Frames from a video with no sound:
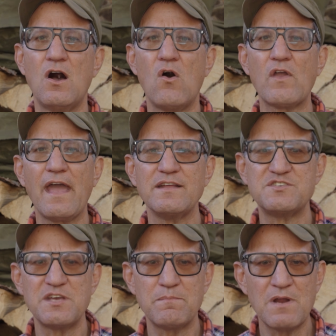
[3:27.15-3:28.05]
Okay,
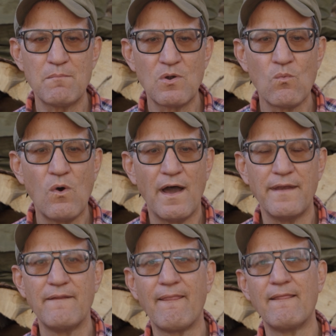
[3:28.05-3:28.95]
tip number
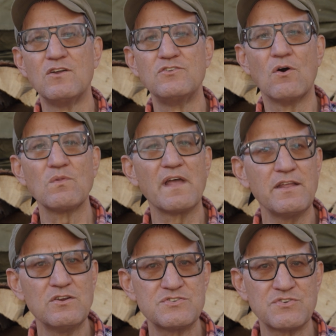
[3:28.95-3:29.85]
1, don't
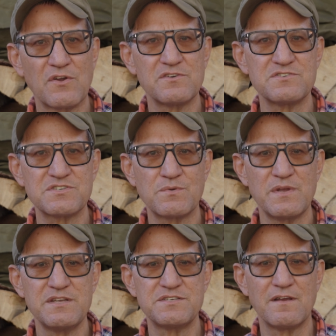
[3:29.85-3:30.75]
let your Sawyer
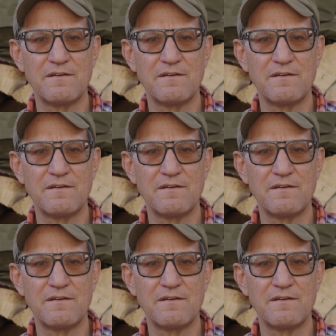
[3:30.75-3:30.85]
Squeeze